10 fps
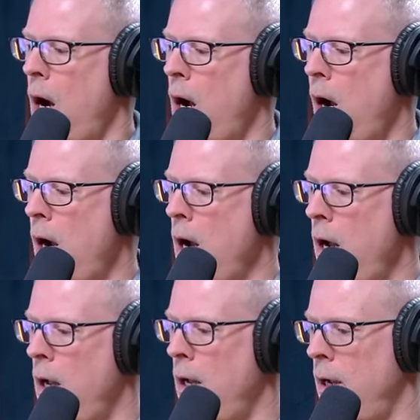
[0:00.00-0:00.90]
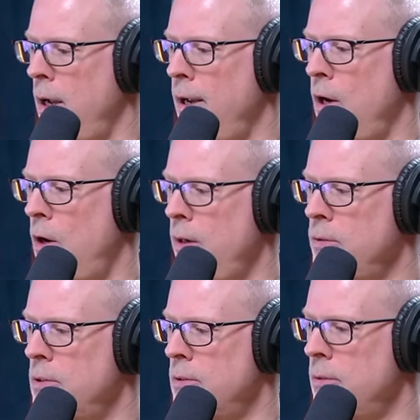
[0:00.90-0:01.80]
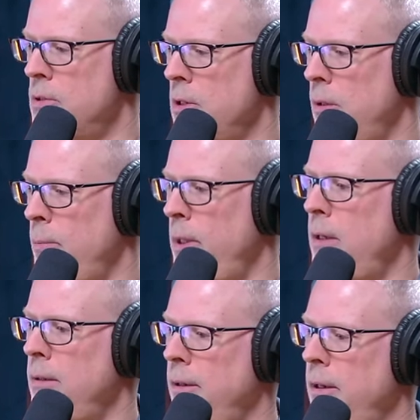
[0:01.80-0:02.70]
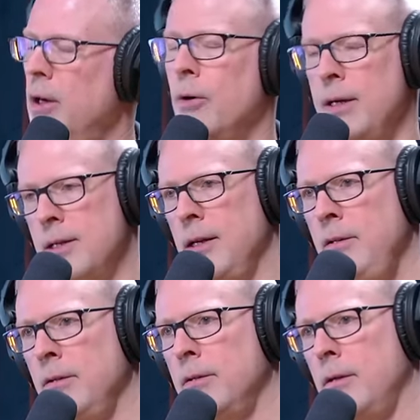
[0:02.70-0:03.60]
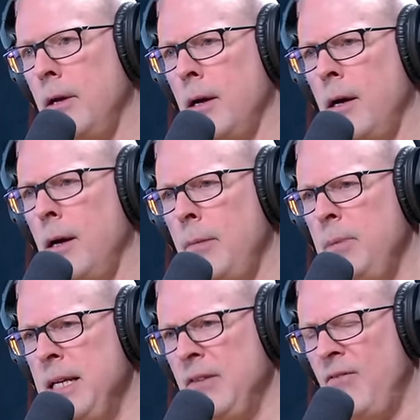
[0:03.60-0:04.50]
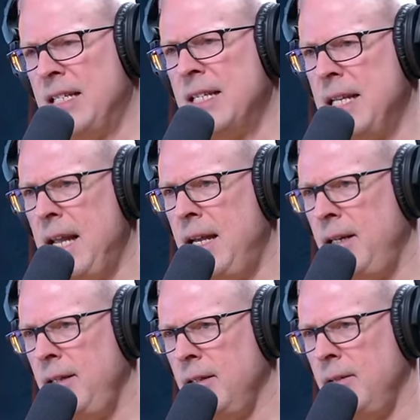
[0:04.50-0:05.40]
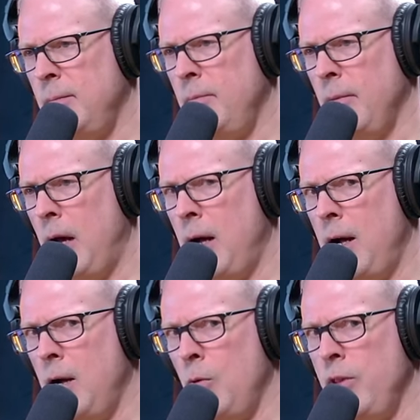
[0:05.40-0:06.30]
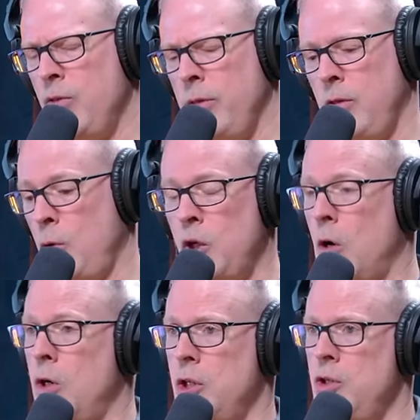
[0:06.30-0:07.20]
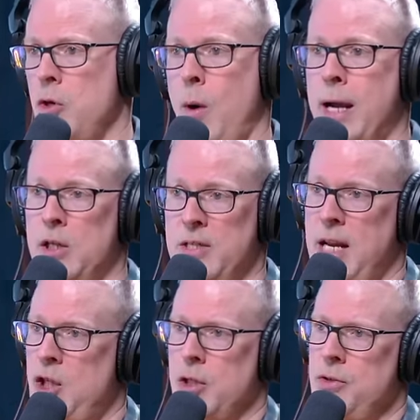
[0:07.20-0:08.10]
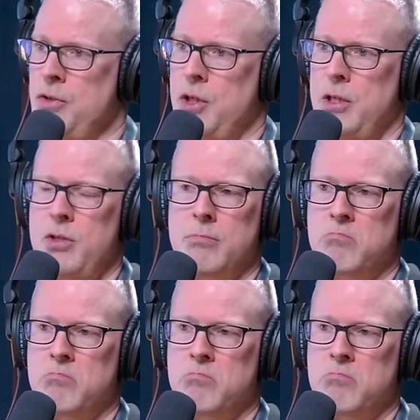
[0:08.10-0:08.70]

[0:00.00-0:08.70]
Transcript: It was a little bit interesting. I'm being investigated with no charges, no accusations, just,